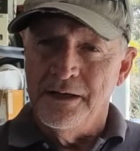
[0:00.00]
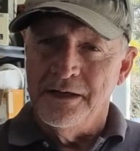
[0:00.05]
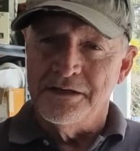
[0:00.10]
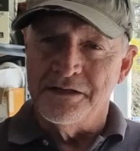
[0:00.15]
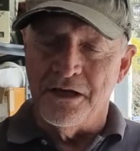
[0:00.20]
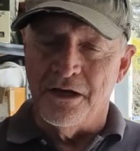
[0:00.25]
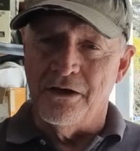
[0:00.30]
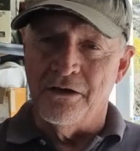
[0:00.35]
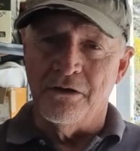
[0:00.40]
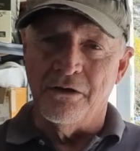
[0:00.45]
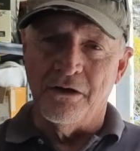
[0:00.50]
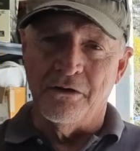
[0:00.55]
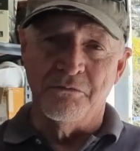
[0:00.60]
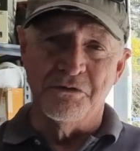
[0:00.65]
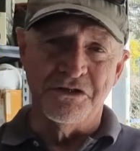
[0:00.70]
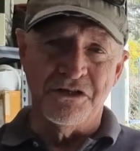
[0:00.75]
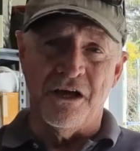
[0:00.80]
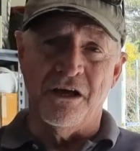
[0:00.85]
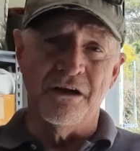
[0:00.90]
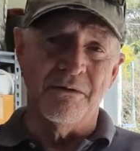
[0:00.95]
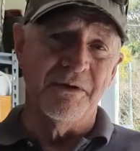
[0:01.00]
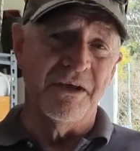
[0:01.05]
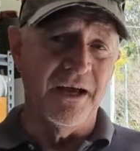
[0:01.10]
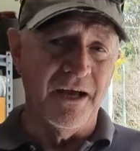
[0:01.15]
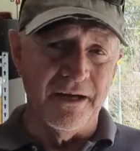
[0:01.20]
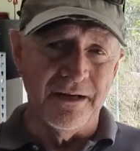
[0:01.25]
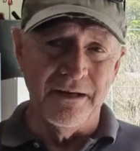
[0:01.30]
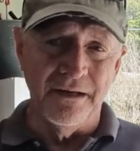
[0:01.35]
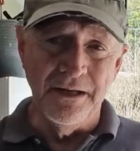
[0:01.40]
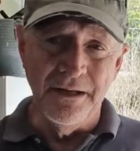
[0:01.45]
So it was going to be
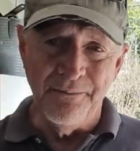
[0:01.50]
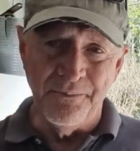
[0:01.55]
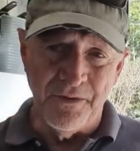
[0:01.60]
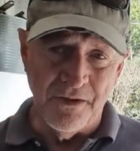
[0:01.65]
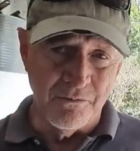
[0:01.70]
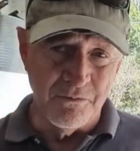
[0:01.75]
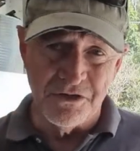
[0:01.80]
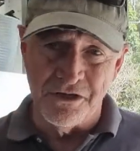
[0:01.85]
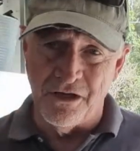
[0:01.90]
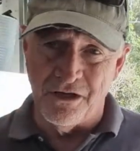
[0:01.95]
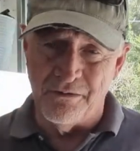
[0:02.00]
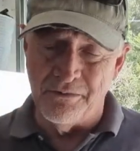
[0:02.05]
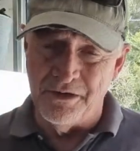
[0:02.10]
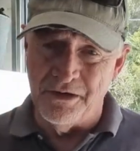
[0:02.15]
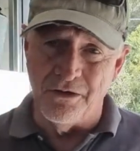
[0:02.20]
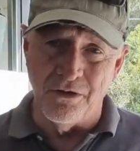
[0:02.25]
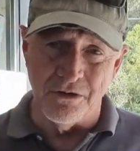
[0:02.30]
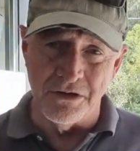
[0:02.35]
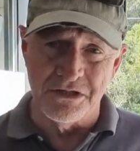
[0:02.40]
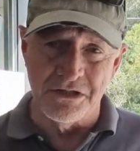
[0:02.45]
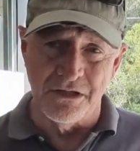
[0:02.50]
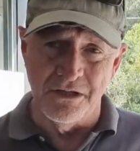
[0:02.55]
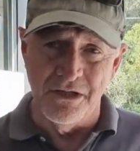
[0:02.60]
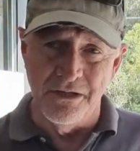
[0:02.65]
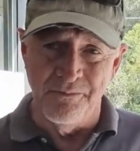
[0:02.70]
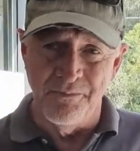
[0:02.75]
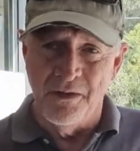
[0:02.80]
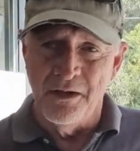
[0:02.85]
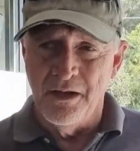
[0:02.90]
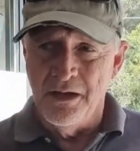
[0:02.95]
ugly, it was going to be
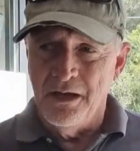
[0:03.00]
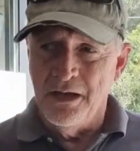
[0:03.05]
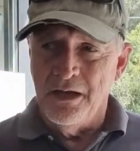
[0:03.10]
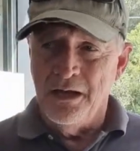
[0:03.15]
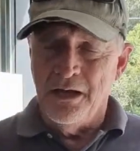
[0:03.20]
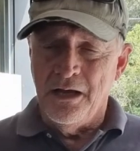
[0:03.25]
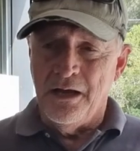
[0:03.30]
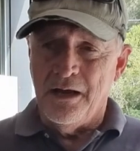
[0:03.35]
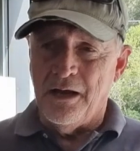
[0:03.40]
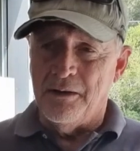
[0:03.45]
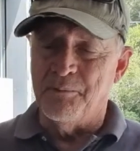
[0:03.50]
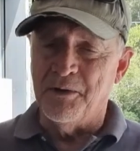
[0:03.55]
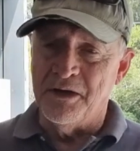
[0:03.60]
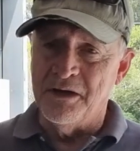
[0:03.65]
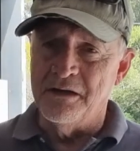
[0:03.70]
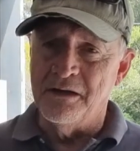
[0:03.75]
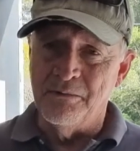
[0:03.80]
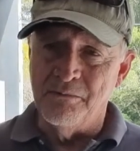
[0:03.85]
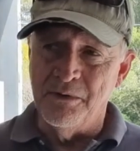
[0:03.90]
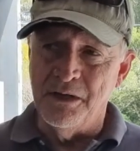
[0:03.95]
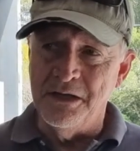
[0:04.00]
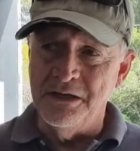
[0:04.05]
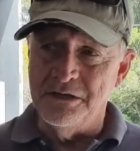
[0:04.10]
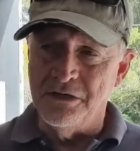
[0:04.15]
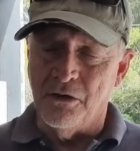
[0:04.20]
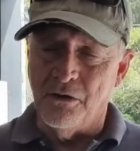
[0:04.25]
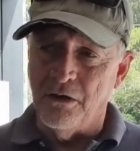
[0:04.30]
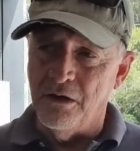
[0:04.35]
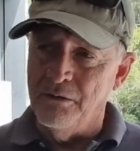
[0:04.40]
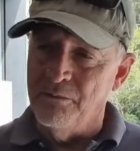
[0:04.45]
costly. But in the
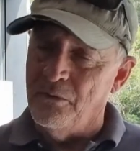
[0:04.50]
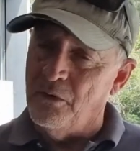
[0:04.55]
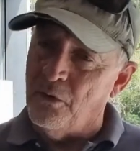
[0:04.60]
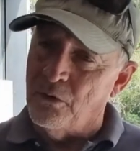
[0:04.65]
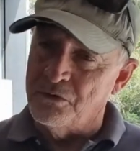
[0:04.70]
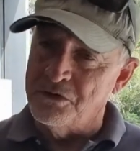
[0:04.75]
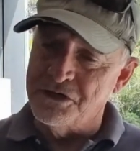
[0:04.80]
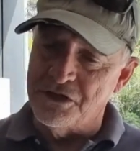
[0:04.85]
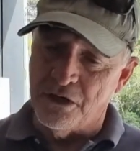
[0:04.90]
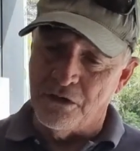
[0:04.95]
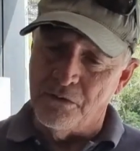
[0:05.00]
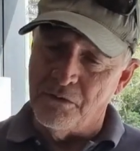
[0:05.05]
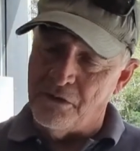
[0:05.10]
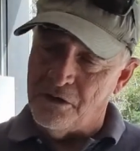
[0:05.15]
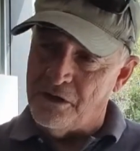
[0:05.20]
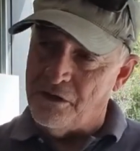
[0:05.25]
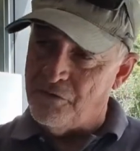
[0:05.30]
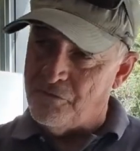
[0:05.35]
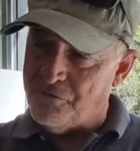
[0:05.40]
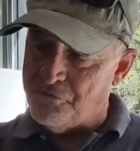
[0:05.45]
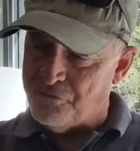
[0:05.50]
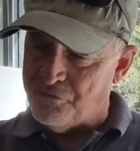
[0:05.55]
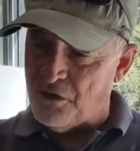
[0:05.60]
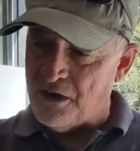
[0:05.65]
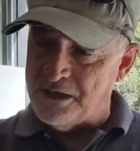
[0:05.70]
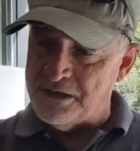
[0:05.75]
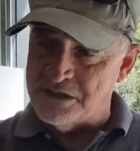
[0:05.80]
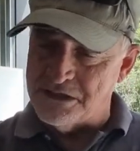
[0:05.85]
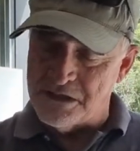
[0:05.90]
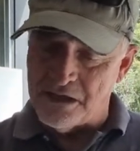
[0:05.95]
meantime, also the
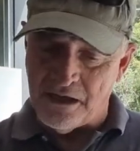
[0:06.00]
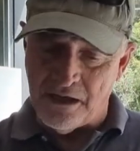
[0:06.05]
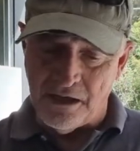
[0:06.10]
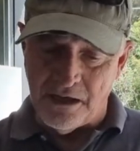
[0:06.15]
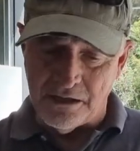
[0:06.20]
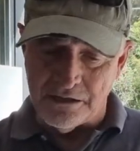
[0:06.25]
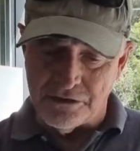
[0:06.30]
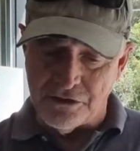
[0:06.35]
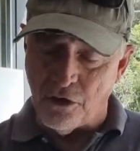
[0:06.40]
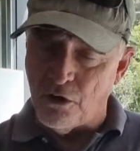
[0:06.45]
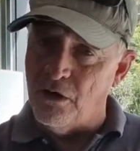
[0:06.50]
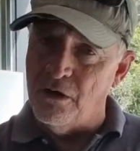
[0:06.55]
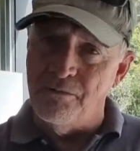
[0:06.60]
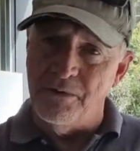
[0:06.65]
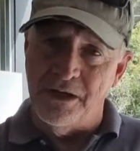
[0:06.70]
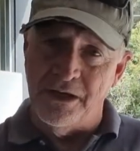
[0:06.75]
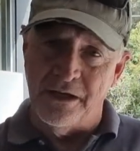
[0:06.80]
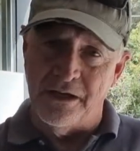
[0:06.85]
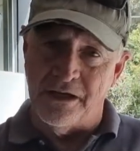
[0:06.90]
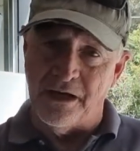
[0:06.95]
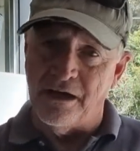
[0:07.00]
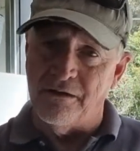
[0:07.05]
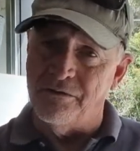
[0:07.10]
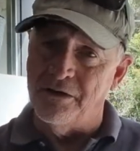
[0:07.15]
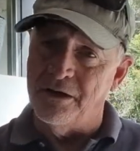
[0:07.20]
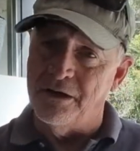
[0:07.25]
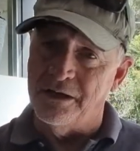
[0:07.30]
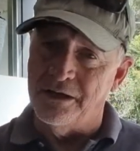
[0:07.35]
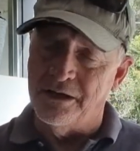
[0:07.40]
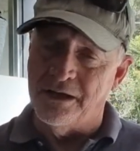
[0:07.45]
front timing
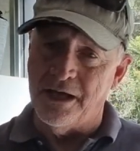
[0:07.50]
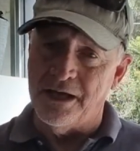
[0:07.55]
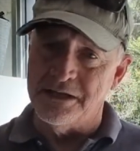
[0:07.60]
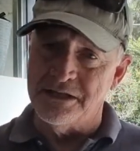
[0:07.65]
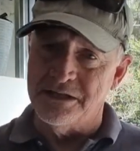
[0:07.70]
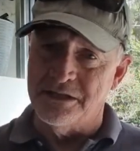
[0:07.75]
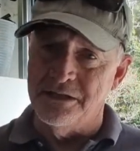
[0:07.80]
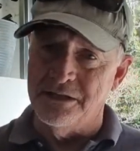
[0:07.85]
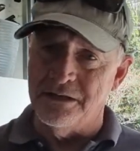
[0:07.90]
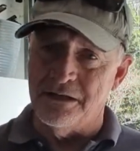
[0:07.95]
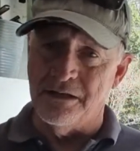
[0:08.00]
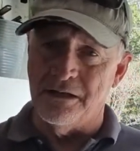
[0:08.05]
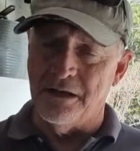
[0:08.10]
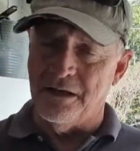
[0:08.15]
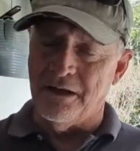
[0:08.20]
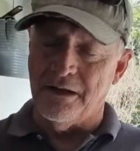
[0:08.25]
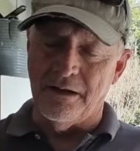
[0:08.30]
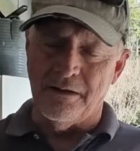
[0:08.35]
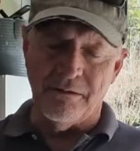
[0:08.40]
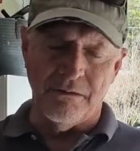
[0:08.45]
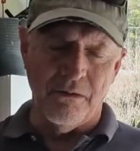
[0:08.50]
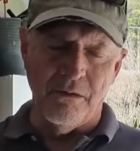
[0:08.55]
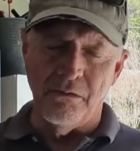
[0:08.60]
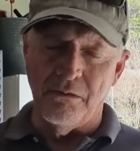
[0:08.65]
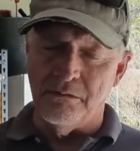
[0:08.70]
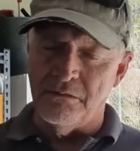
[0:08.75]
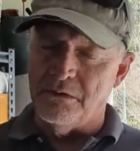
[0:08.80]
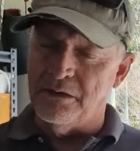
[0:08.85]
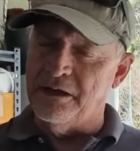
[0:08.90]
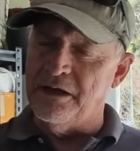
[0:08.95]
cover gasket,
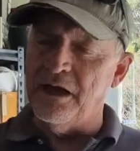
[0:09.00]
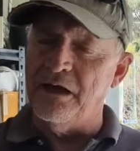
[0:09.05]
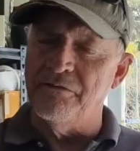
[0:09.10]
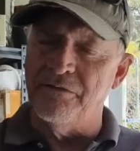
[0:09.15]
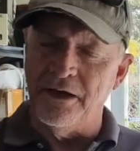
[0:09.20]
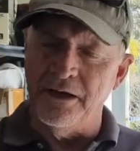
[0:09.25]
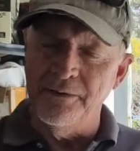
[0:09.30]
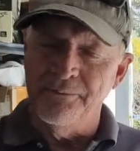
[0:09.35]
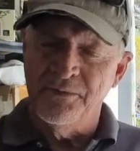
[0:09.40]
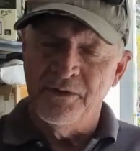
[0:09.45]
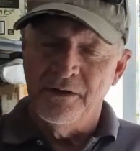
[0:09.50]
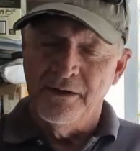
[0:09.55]
the cover